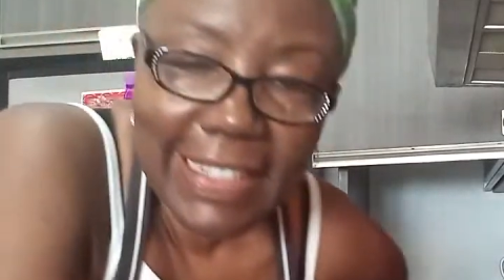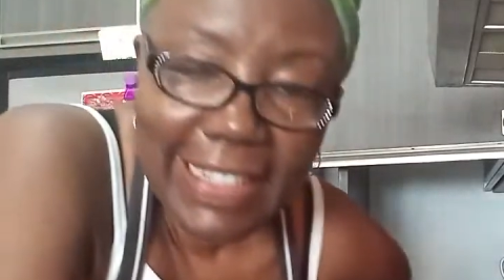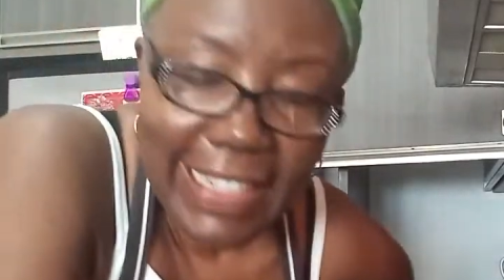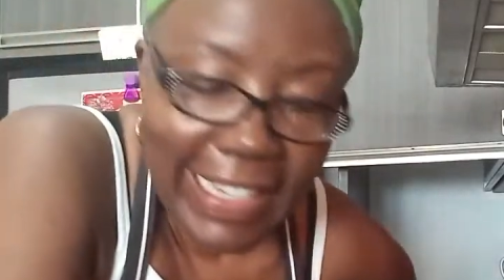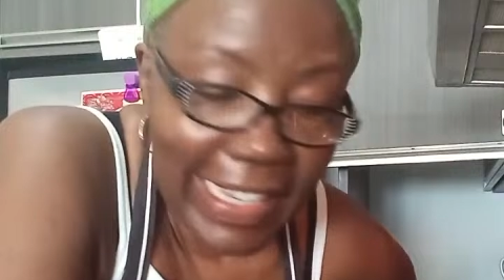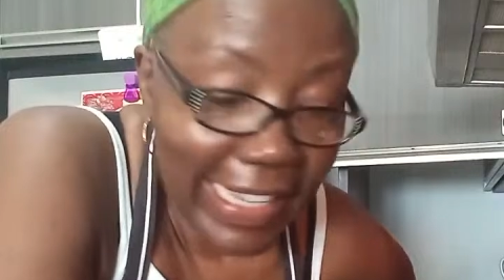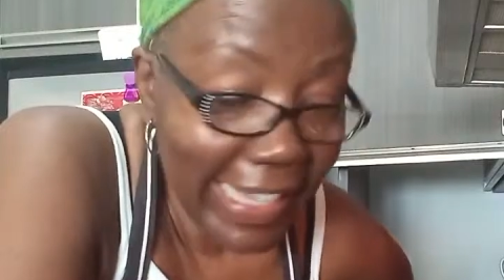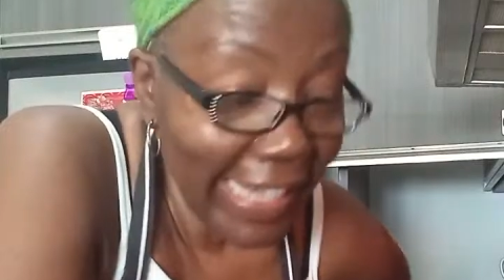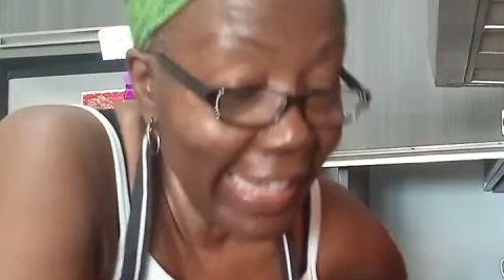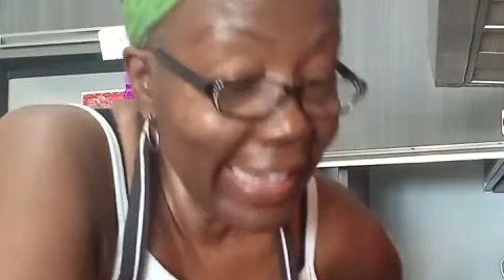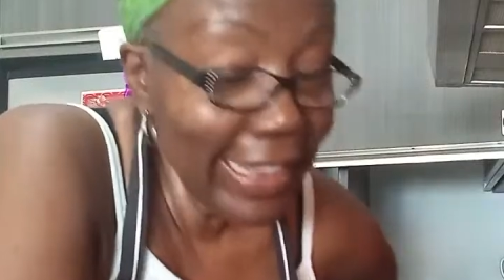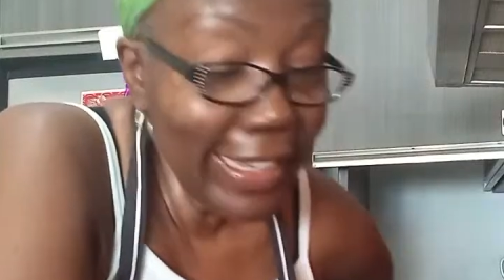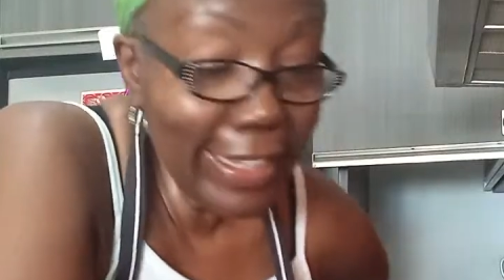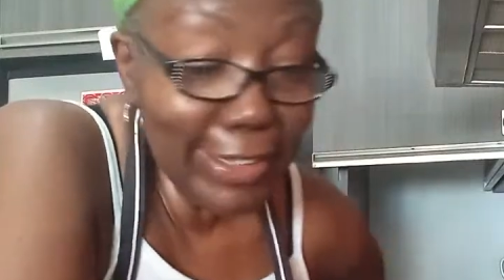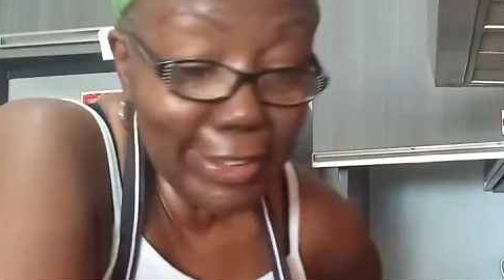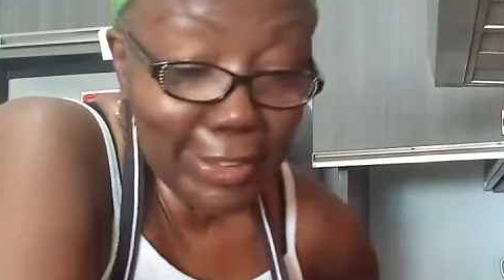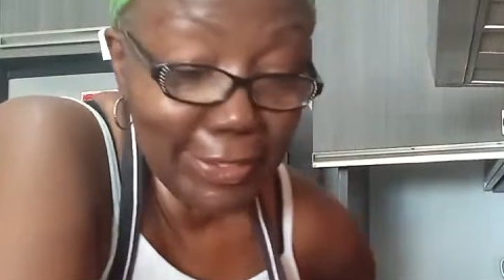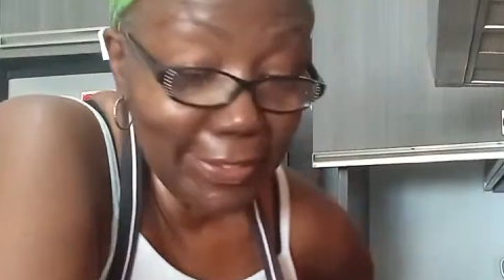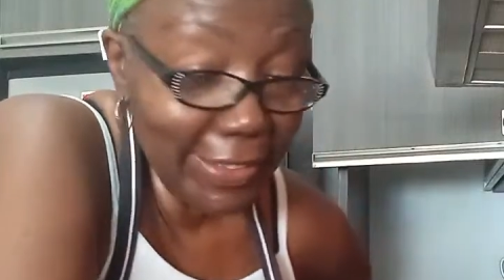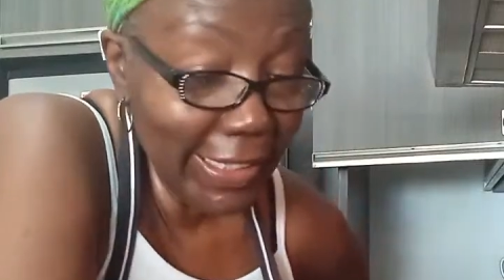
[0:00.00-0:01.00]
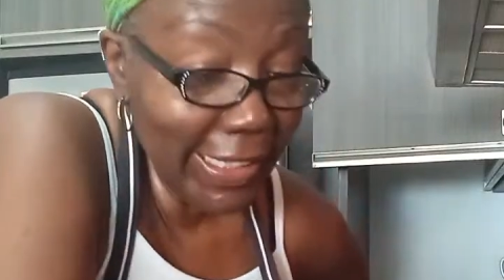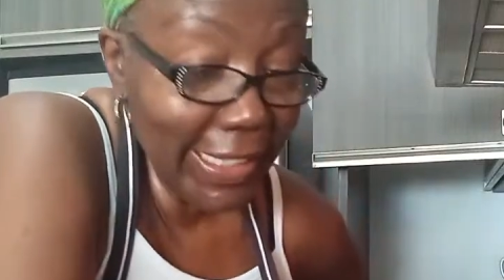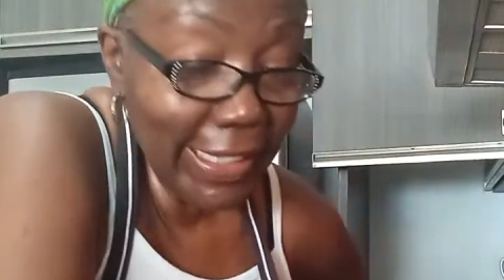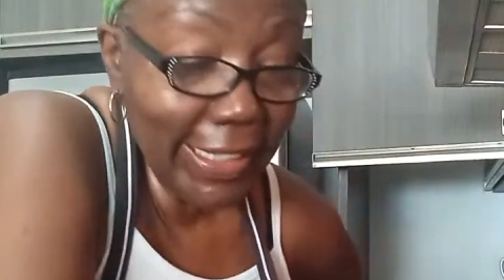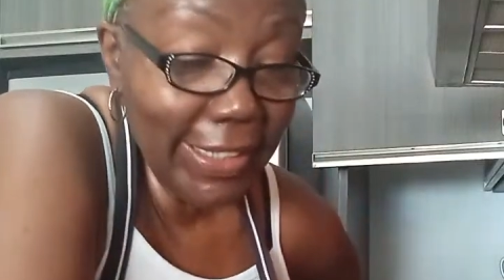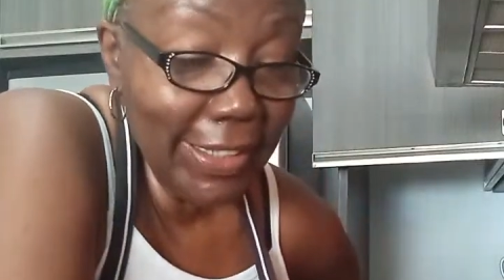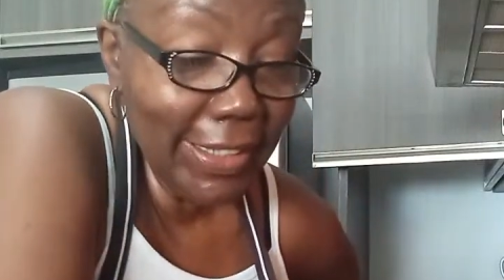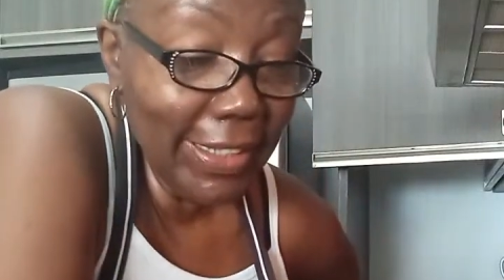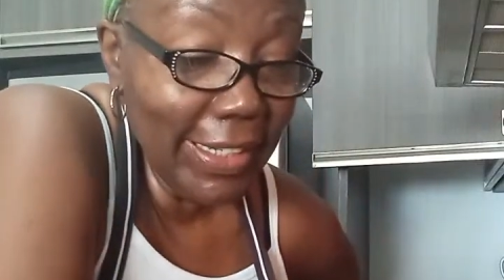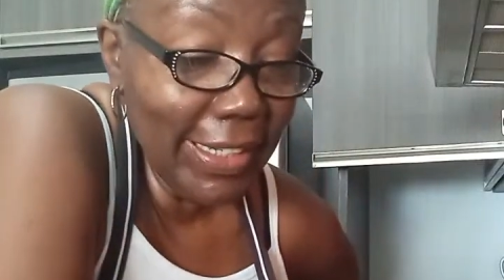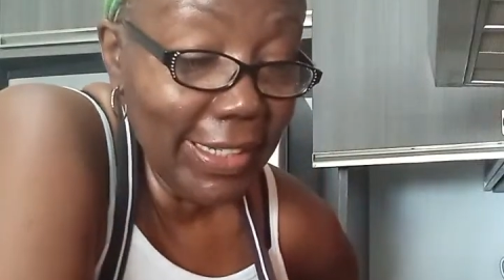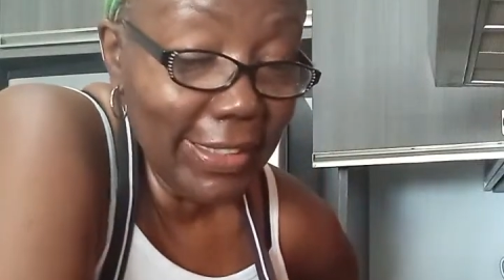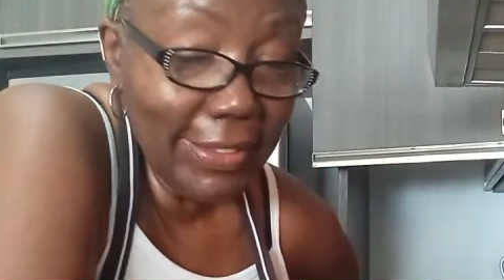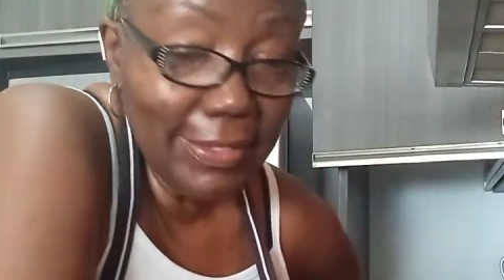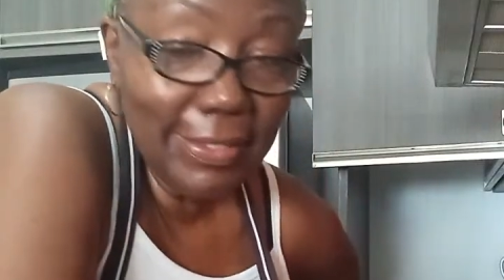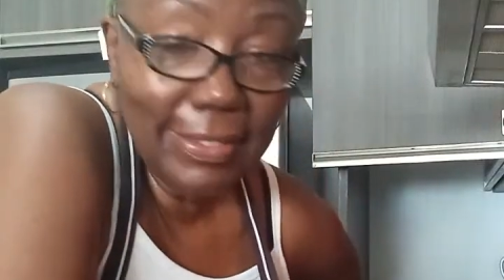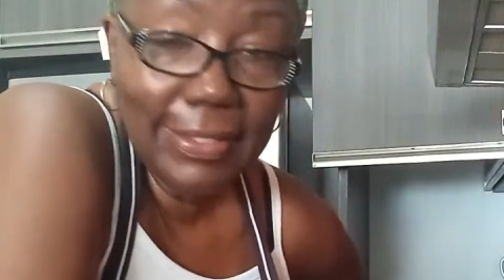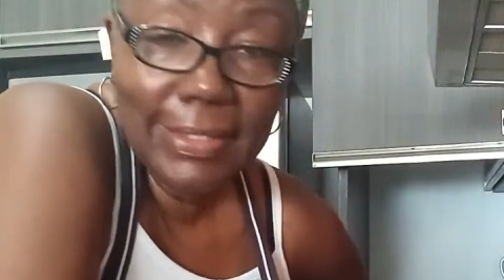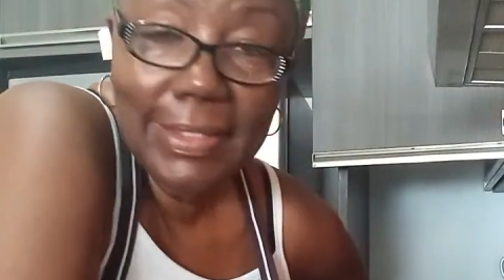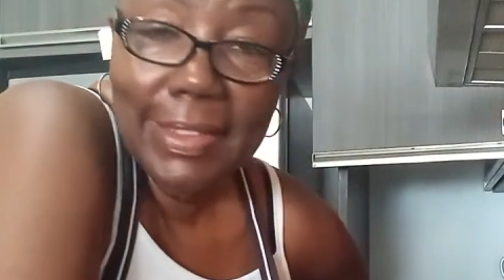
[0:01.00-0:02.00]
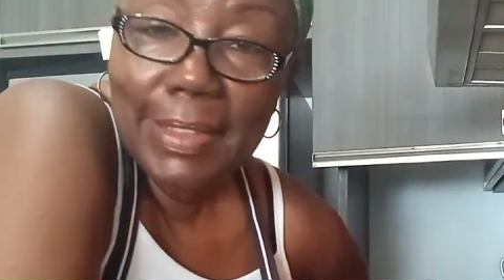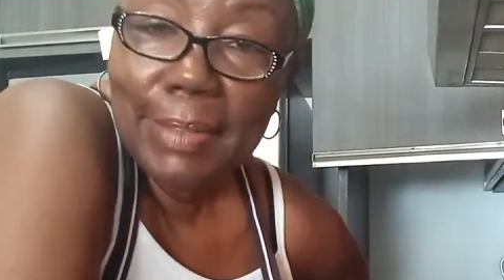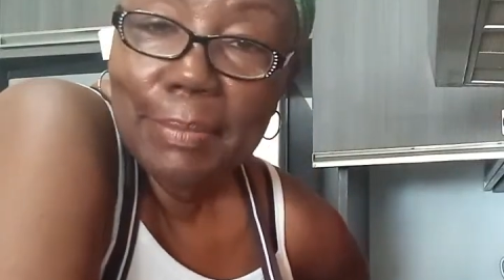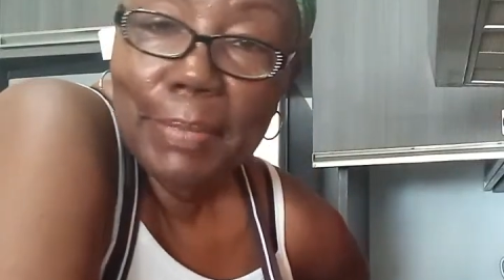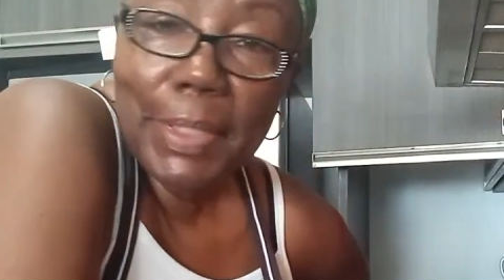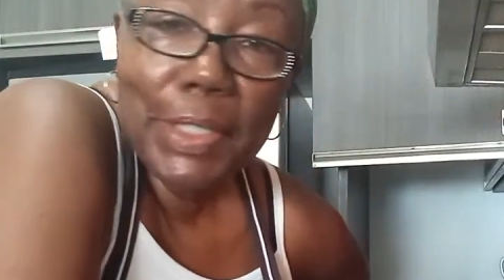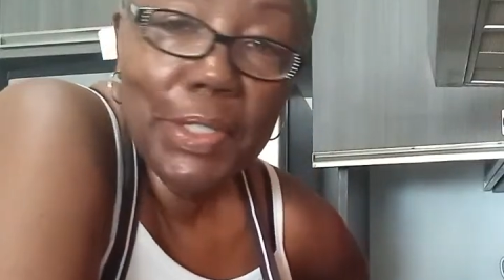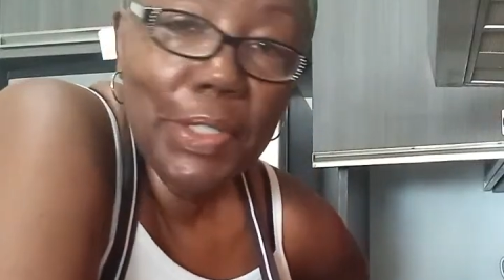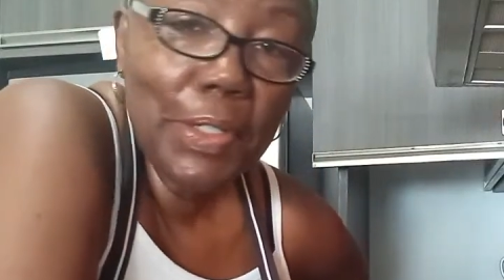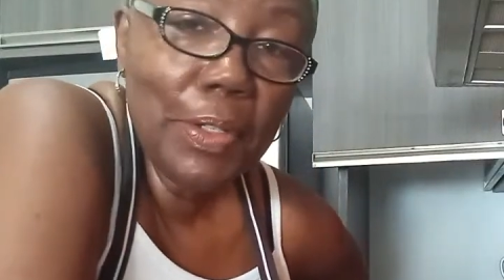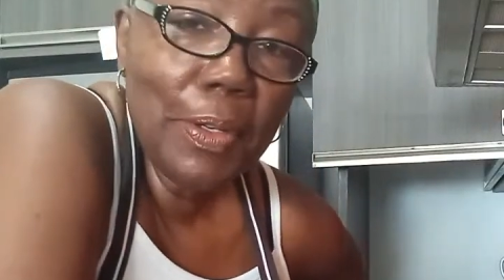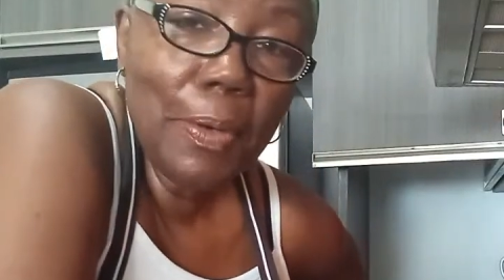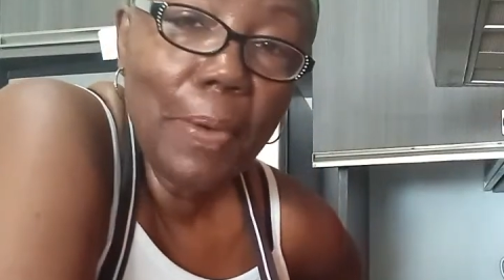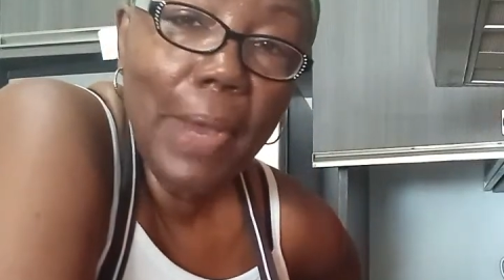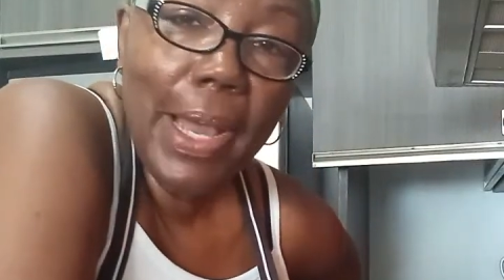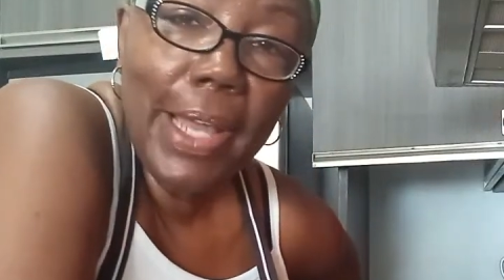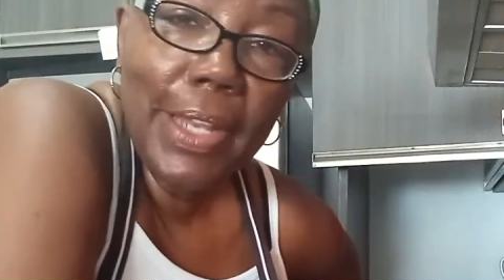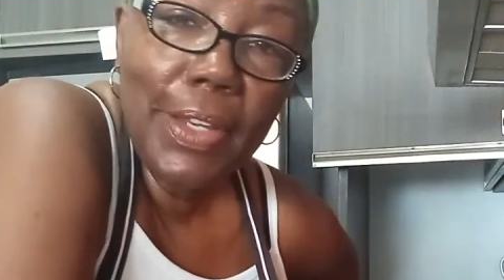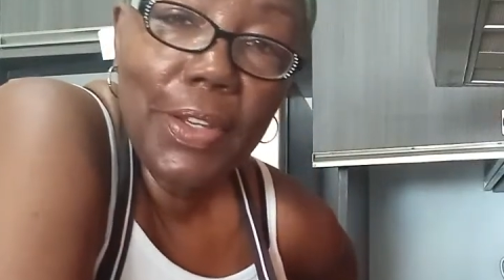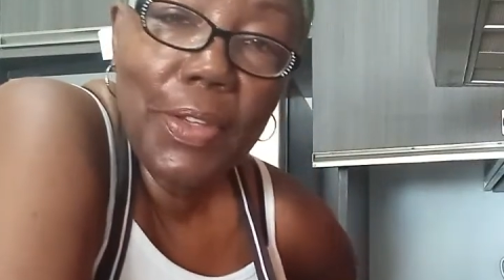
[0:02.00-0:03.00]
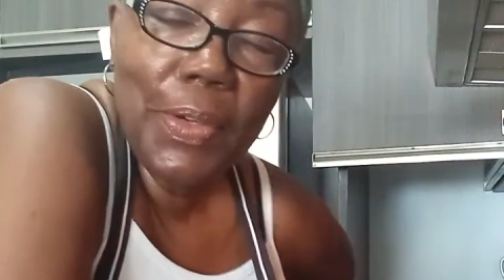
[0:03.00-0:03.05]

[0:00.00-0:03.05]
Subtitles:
It looks really good. But you know what?